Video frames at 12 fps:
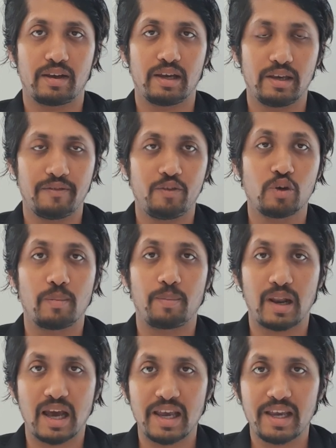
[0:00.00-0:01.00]
If you
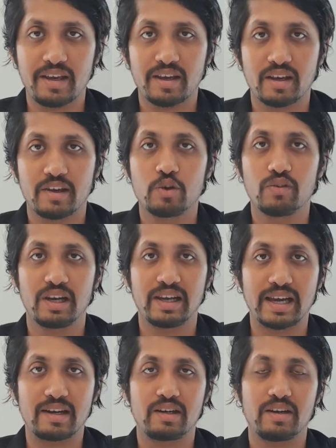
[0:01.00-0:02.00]
apply, you will
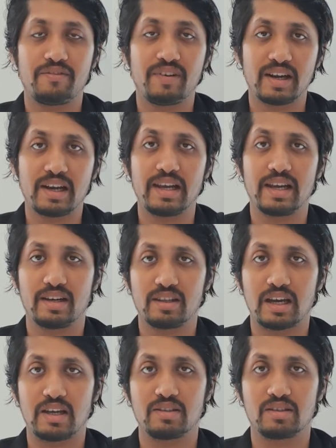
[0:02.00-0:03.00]
definitely get
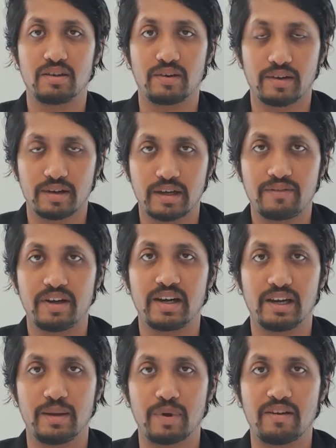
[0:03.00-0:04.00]
the answer,
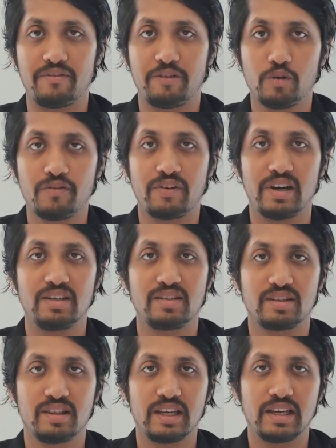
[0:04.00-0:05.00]
definitely. My few
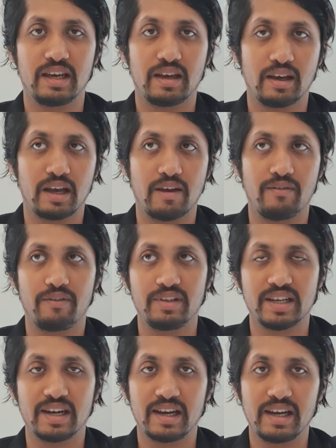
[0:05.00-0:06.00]
friends, they have
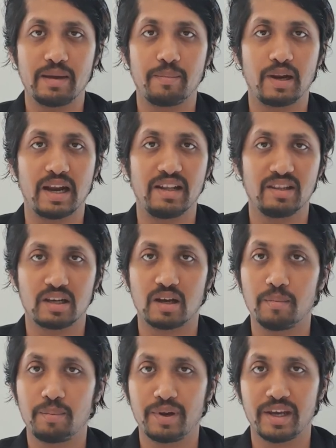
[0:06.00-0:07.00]
recently applied in the
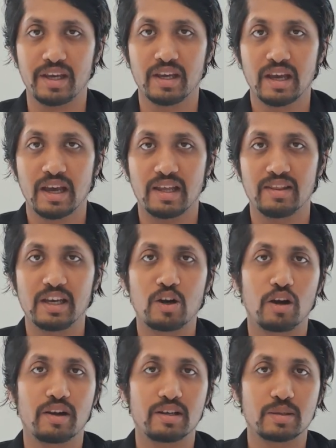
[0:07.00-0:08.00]
company and they
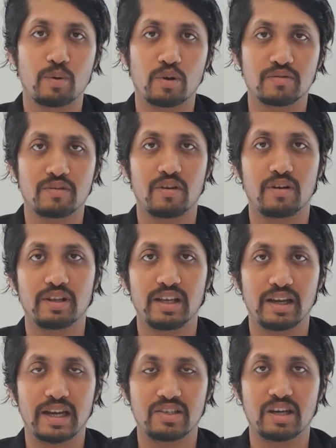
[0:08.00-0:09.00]
got a response for
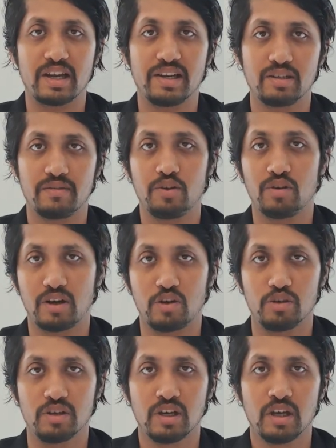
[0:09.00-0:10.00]
their HR interview
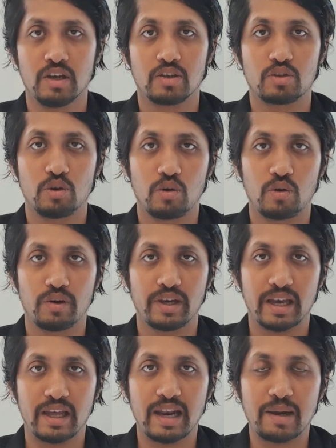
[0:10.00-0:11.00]
round. So
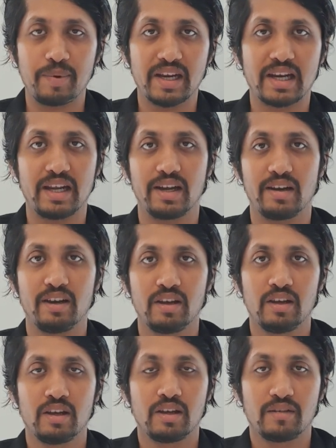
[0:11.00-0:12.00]
let me clear,
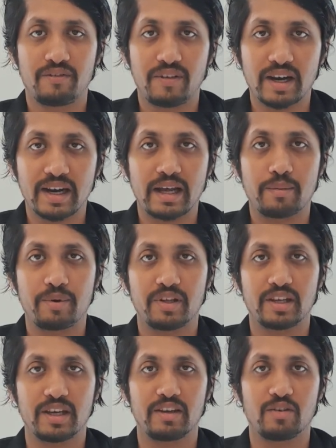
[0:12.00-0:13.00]
forget
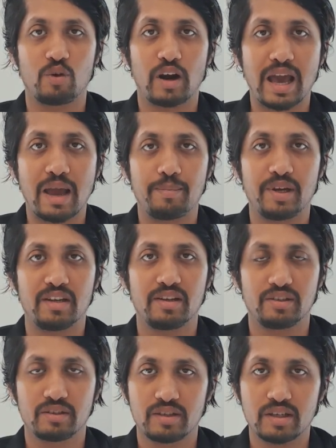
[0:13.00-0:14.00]
everything, what happened,
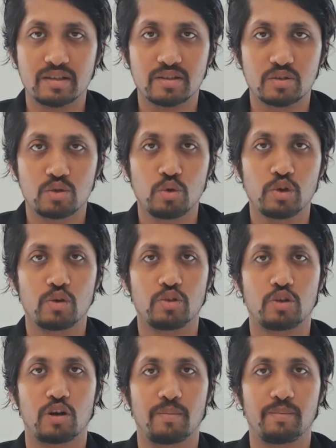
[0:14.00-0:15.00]
just do your
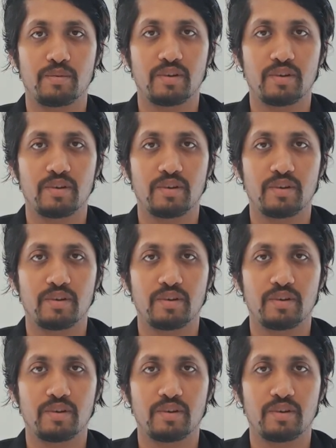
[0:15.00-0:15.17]
job.